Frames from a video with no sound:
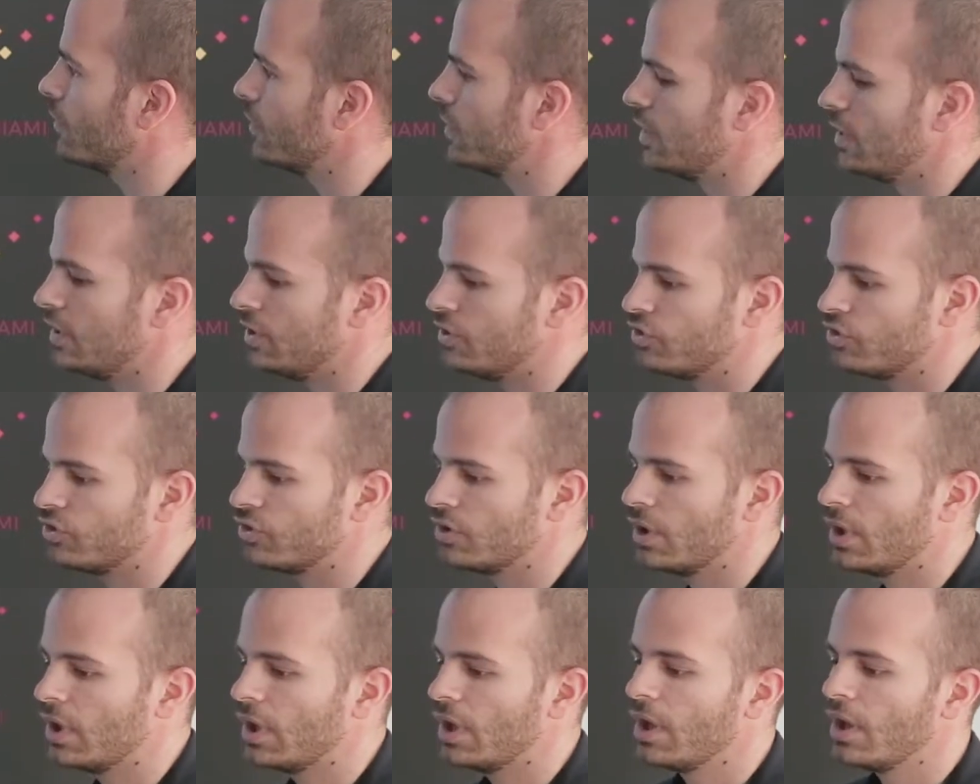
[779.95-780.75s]
of
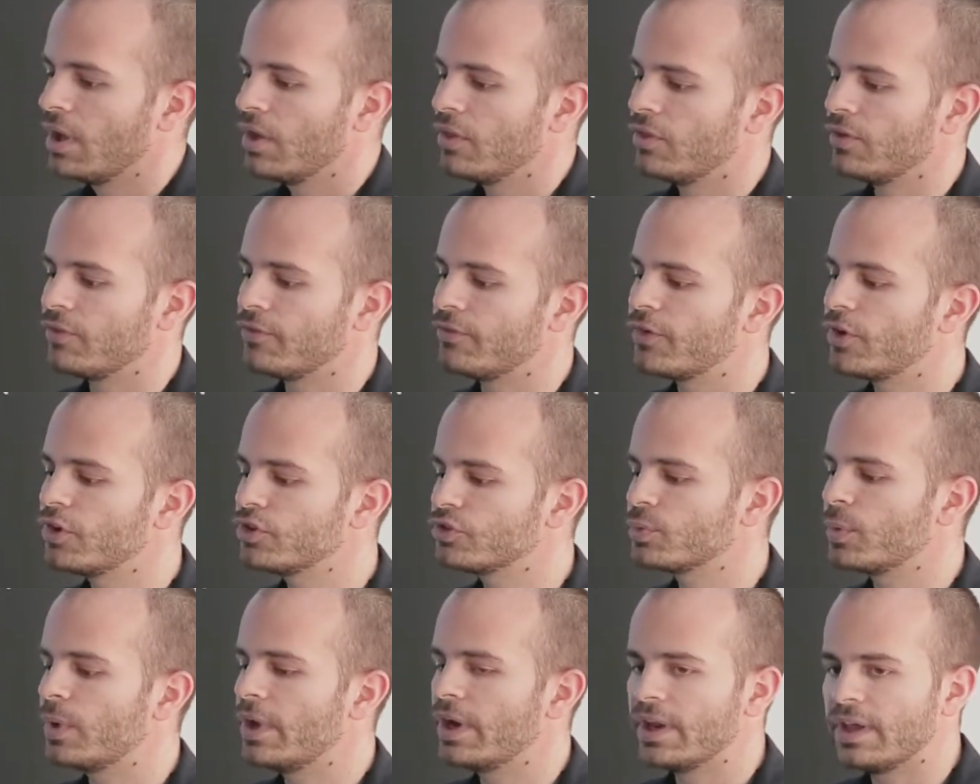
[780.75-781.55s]
each. The
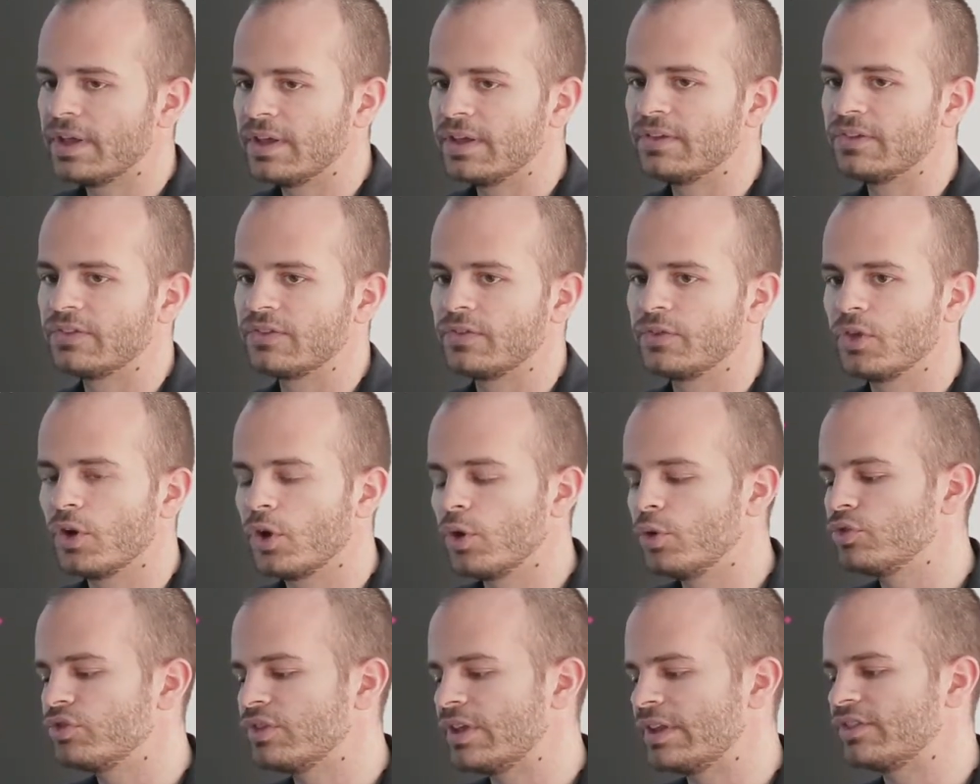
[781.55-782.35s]
first one is
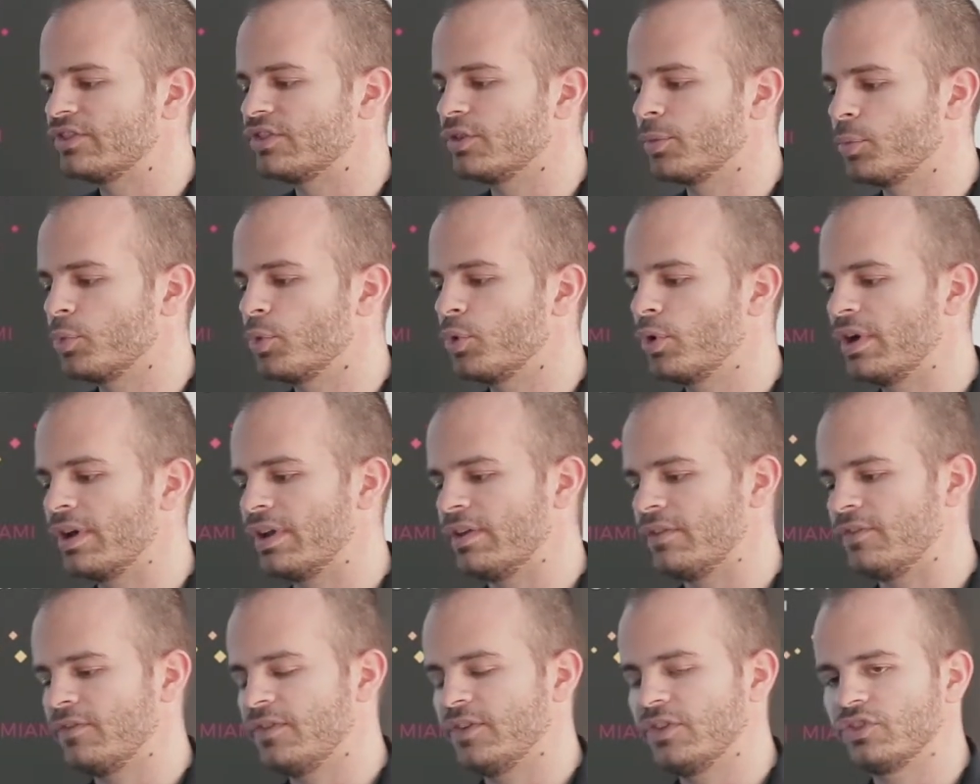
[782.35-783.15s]
those that
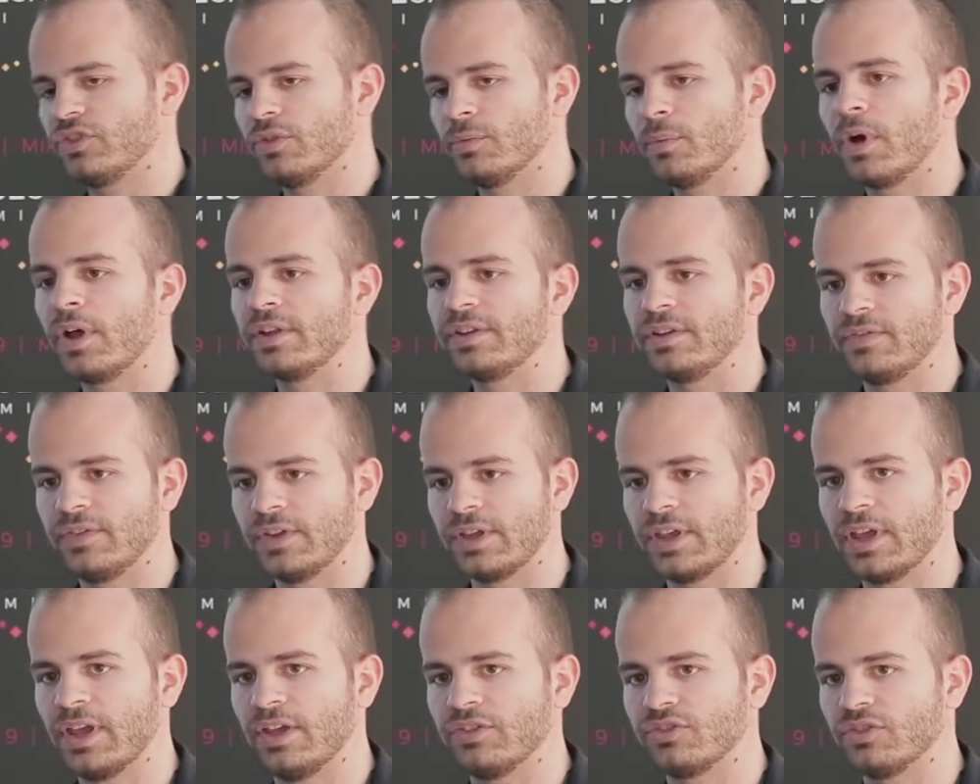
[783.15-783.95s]
support efficient
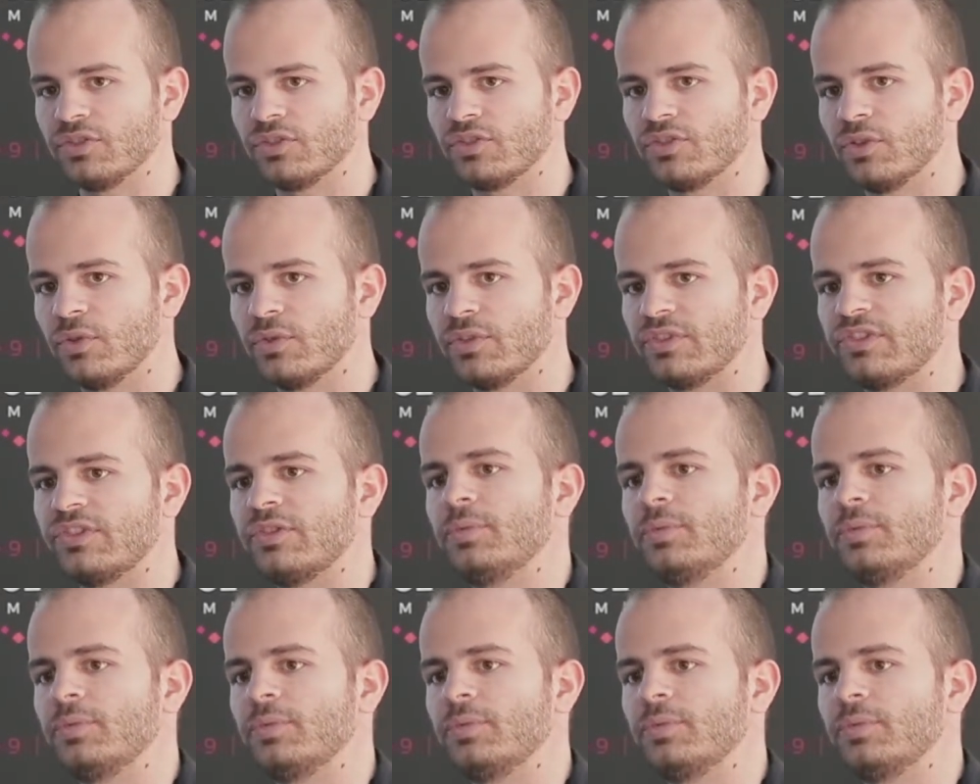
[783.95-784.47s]
modification. So the